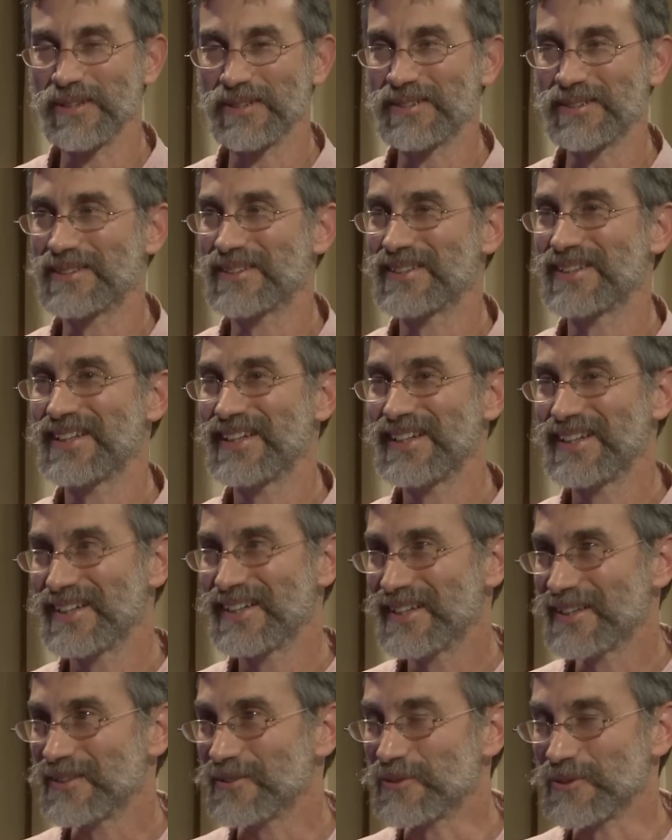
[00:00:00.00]
wish,
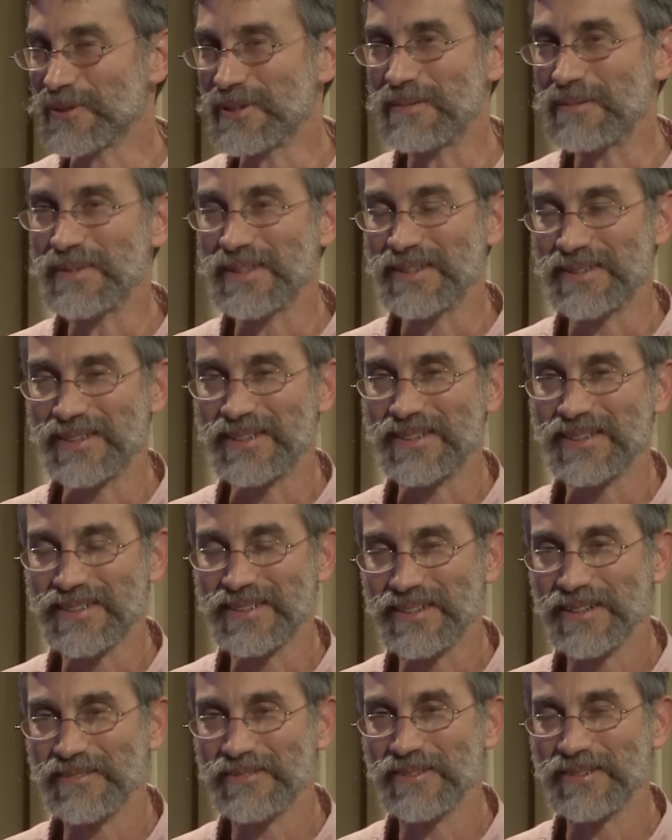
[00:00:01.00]
dream is to
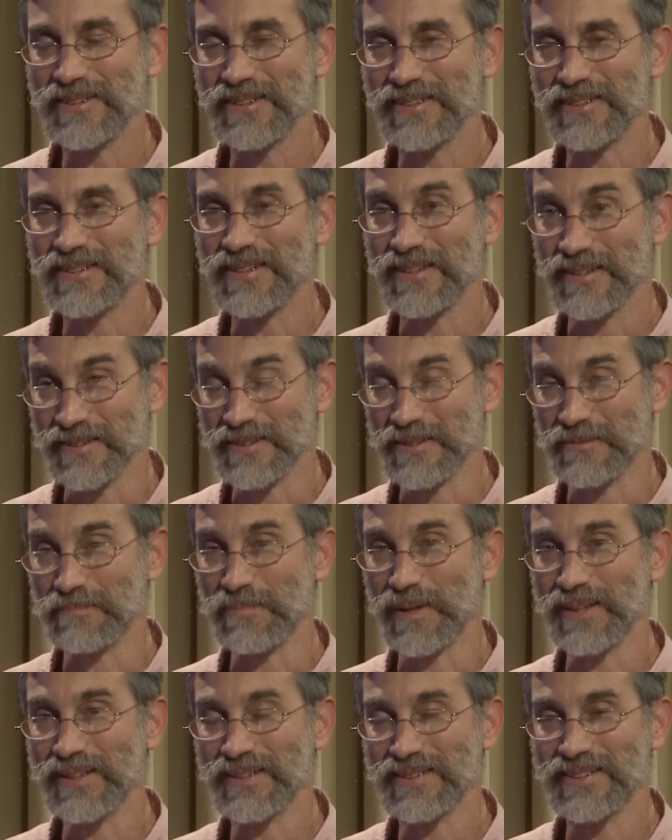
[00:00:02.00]
discover these spikes. Well,
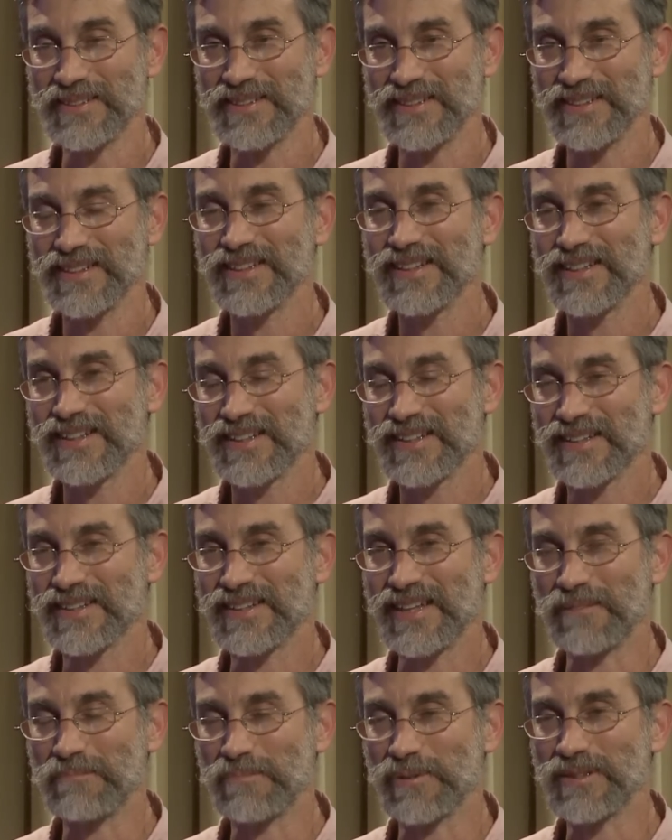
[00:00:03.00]
these spikes. The
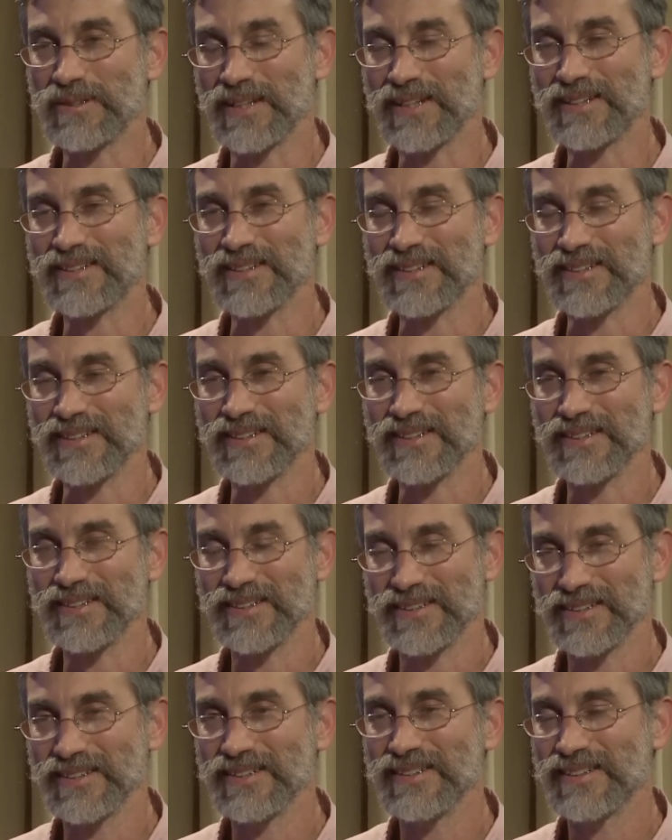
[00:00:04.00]
spikes that were sitting
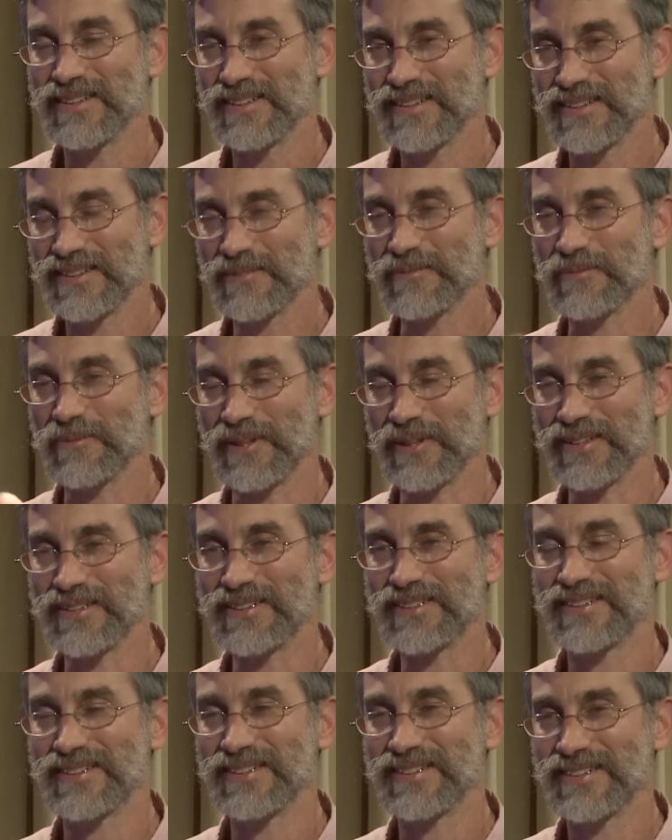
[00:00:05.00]
on top of the
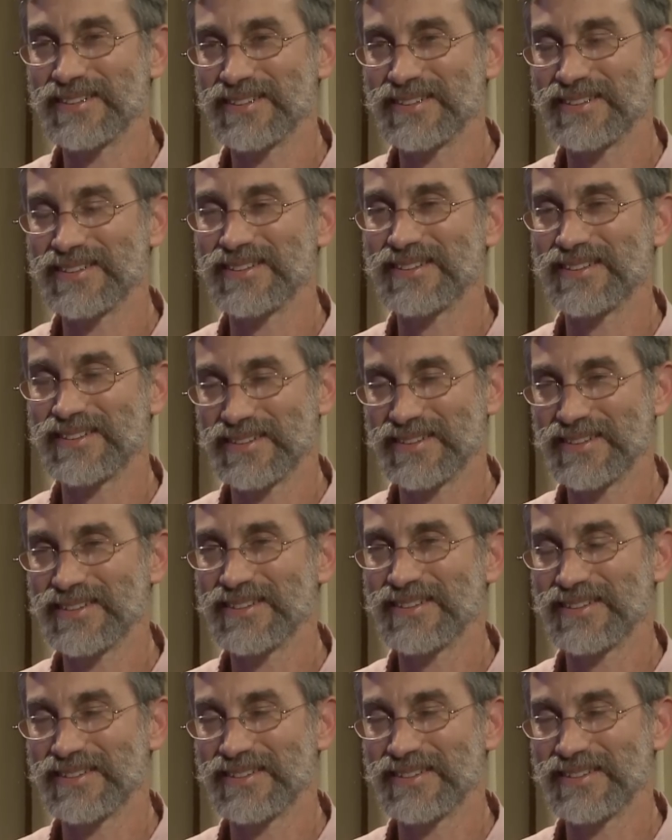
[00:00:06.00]
temple that stayed there